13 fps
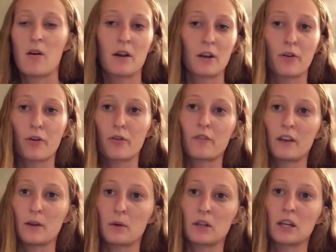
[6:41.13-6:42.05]
I don't know if
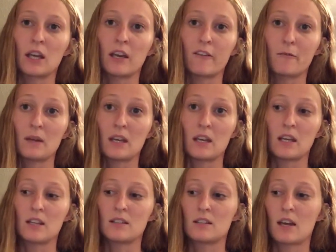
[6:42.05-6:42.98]
anyone can give me any
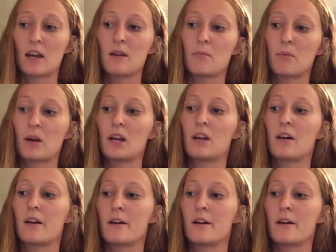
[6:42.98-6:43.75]
insight, but